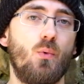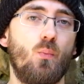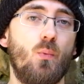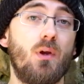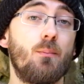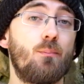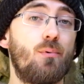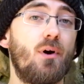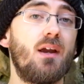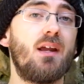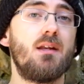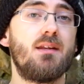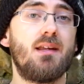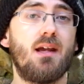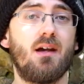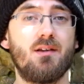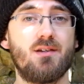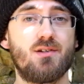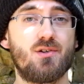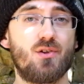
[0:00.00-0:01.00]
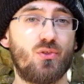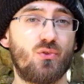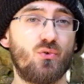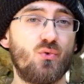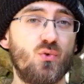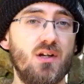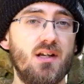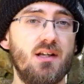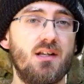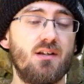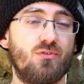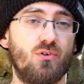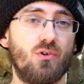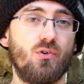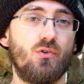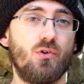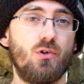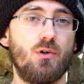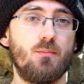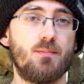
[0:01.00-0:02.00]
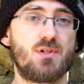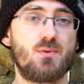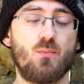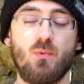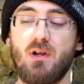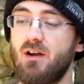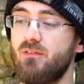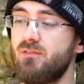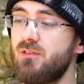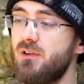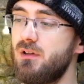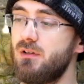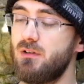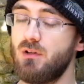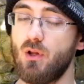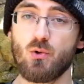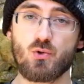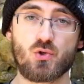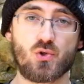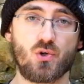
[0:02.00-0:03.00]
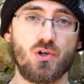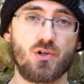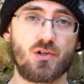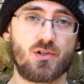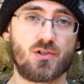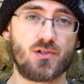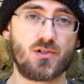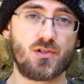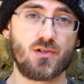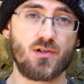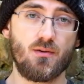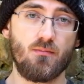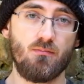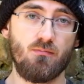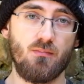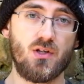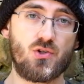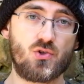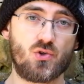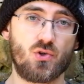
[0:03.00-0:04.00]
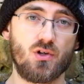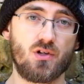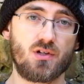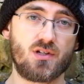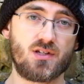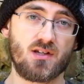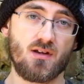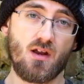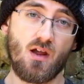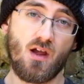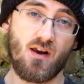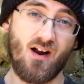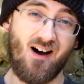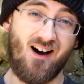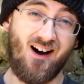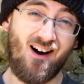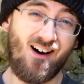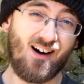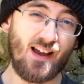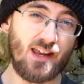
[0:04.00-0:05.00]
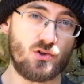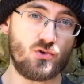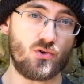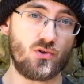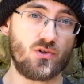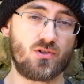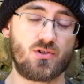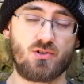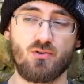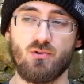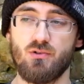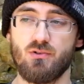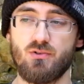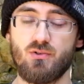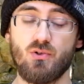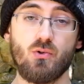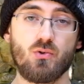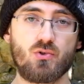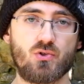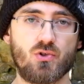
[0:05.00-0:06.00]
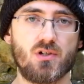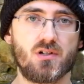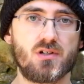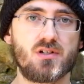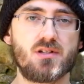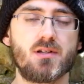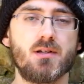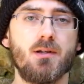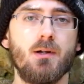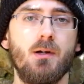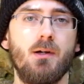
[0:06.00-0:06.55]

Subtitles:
We can break it down into three different groups. We have low trucks, mid trucks, and high trucks or tall trucks.